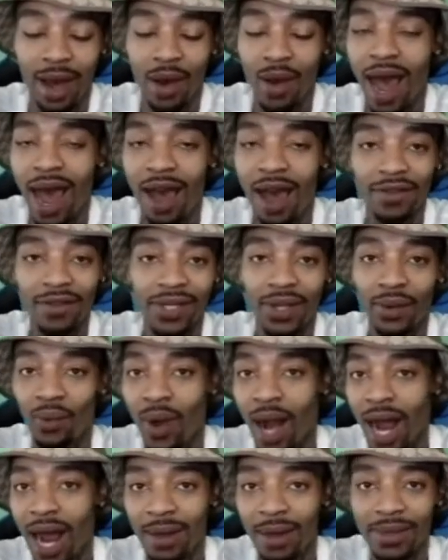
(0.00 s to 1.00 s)
now obviously
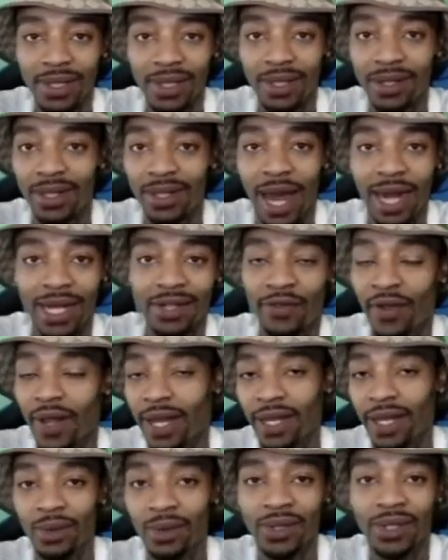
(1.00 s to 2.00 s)
rhymes and I just
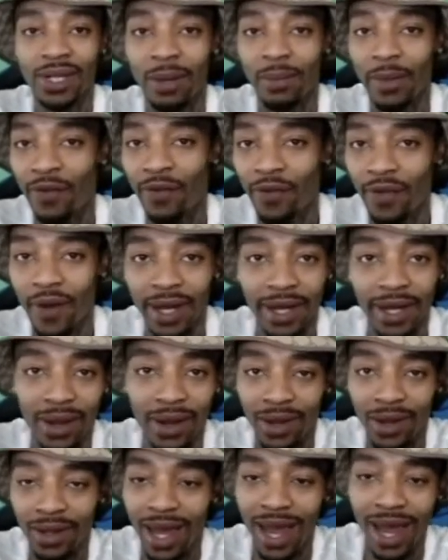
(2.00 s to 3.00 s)
felt like it was gonna be funny and
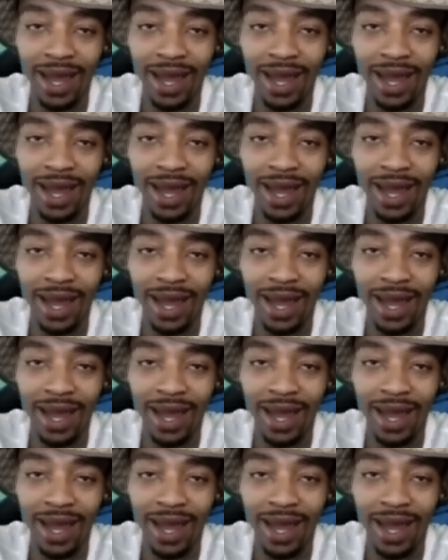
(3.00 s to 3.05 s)
all